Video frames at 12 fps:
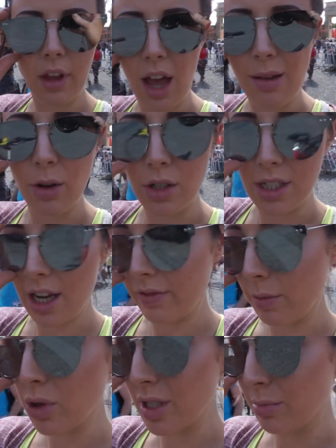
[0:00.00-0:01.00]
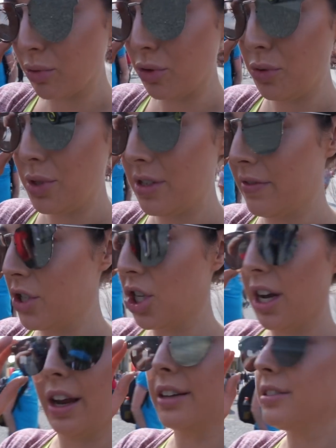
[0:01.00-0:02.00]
I'm going to have the most bruised vagina.